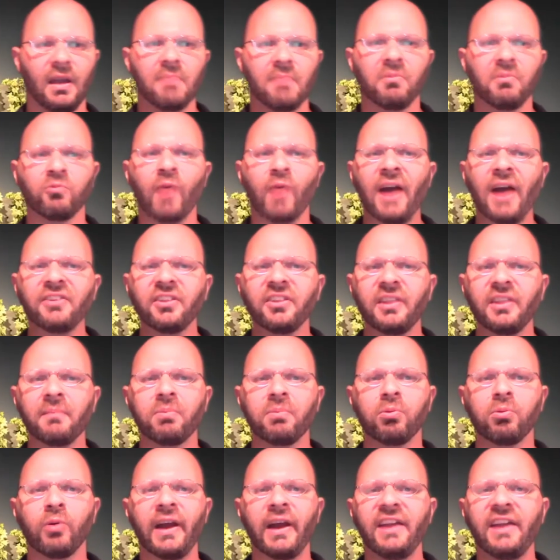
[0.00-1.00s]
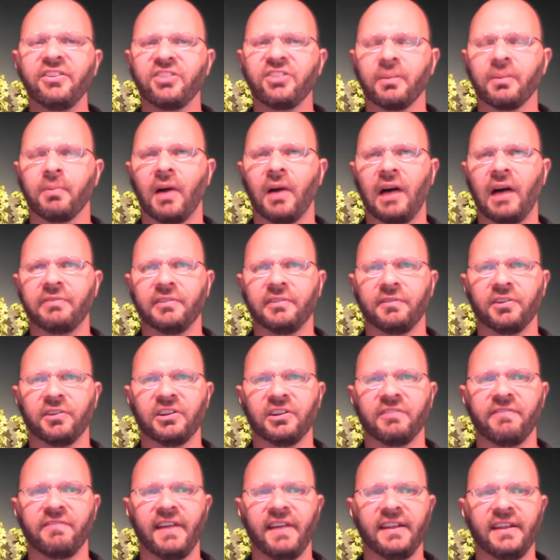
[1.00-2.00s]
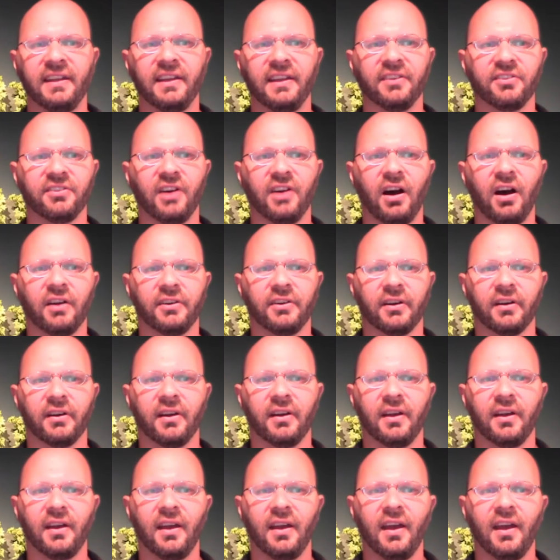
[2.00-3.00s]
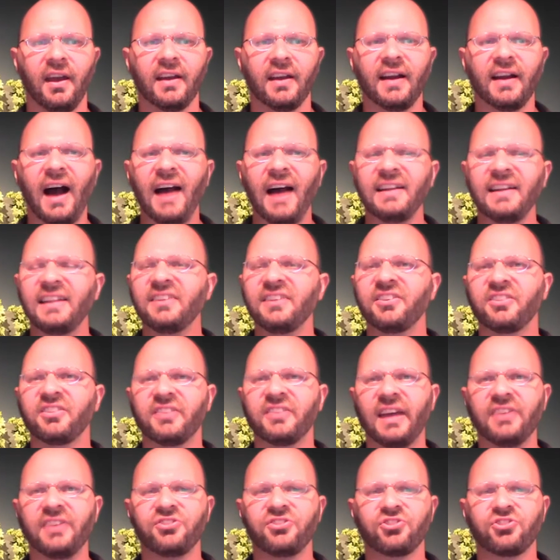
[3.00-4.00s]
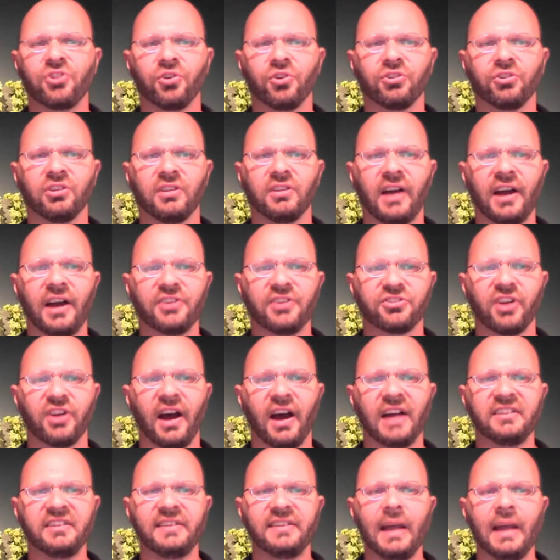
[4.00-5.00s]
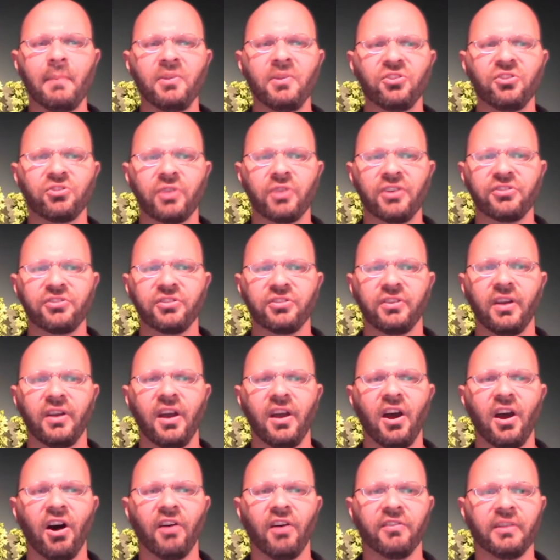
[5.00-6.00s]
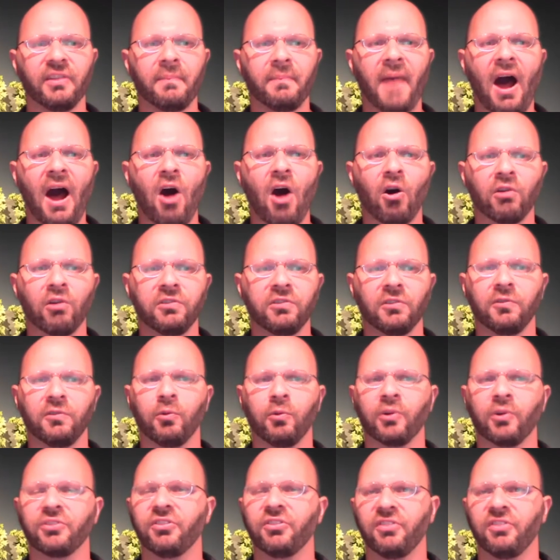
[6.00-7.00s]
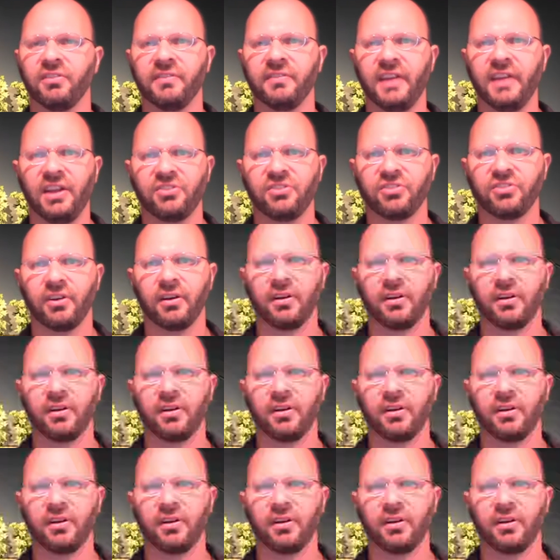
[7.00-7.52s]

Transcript: Rather than praise the prophet for defending his honor, God instead shows Elijah a demonstration of the powerful forces of nature.